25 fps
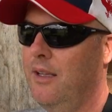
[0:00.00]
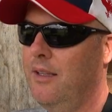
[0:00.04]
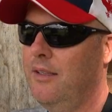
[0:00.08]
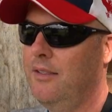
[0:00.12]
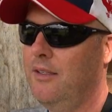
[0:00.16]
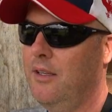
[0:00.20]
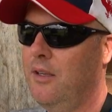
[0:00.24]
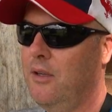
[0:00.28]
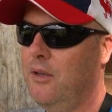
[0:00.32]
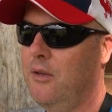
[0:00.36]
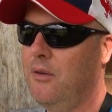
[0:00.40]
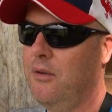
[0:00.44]

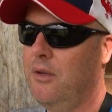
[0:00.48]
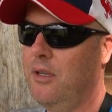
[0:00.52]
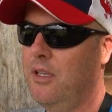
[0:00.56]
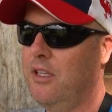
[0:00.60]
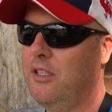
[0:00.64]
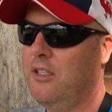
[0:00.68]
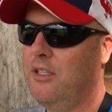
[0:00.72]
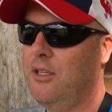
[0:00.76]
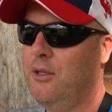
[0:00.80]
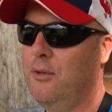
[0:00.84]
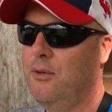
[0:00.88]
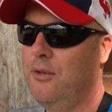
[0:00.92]
so
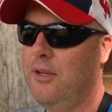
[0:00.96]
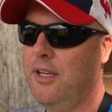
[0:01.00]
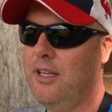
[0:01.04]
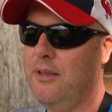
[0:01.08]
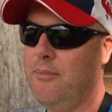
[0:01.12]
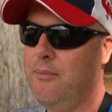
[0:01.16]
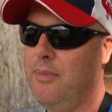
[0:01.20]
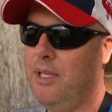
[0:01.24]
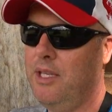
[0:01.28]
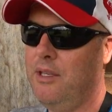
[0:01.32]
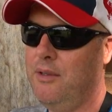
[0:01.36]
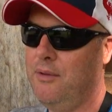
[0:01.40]
two
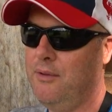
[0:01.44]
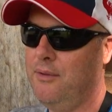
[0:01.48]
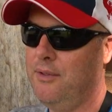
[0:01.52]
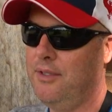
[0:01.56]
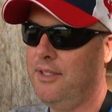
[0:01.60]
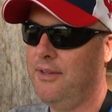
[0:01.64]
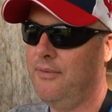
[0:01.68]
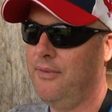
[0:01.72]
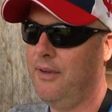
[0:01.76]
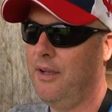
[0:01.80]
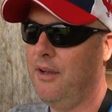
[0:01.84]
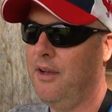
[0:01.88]
can be
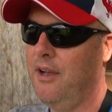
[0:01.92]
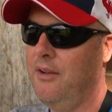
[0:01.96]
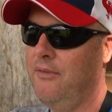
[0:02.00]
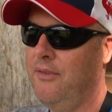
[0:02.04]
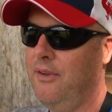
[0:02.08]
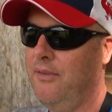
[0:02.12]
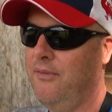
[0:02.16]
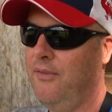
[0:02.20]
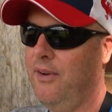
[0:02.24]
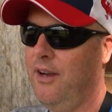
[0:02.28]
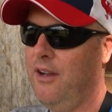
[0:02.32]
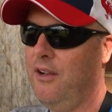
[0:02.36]
used for
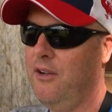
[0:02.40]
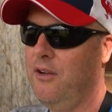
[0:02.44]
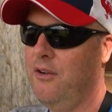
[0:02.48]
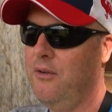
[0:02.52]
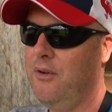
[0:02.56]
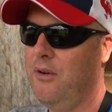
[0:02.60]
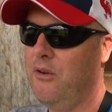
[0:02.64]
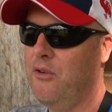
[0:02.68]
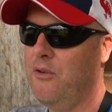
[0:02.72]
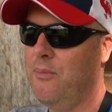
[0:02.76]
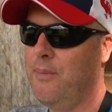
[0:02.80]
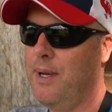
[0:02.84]

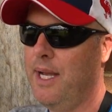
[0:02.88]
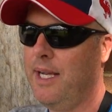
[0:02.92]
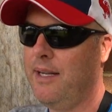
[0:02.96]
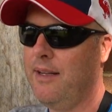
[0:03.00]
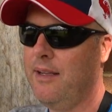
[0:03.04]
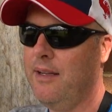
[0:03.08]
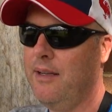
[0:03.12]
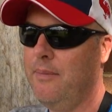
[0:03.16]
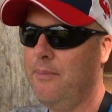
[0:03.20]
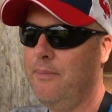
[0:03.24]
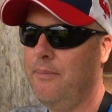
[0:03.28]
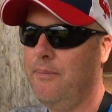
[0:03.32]
overflow or
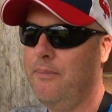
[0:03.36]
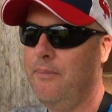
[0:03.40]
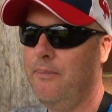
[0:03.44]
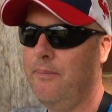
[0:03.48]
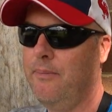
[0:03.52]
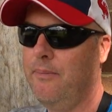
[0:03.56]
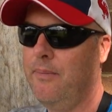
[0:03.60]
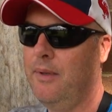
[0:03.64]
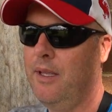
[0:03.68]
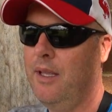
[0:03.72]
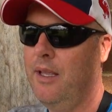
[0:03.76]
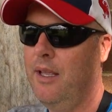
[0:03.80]
backup,
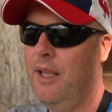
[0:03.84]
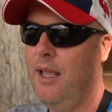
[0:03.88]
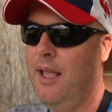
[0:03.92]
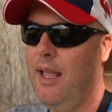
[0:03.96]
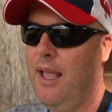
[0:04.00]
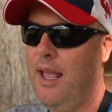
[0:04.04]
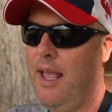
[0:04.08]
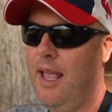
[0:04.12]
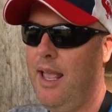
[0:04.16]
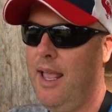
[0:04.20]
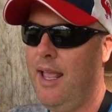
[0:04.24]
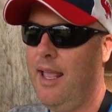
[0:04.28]

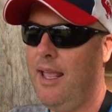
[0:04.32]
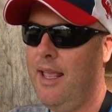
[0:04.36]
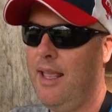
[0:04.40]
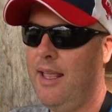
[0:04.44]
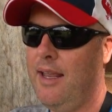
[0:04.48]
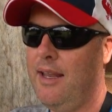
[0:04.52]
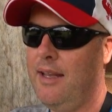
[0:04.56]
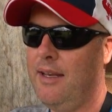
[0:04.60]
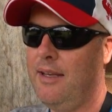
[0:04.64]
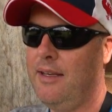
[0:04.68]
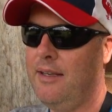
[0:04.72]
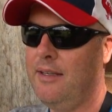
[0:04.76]

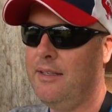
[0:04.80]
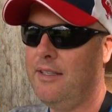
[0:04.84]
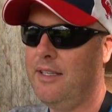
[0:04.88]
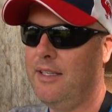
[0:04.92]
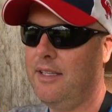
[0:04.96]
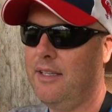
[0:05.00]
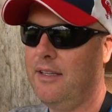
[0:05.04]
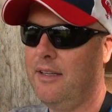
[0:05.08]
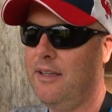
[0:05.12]
and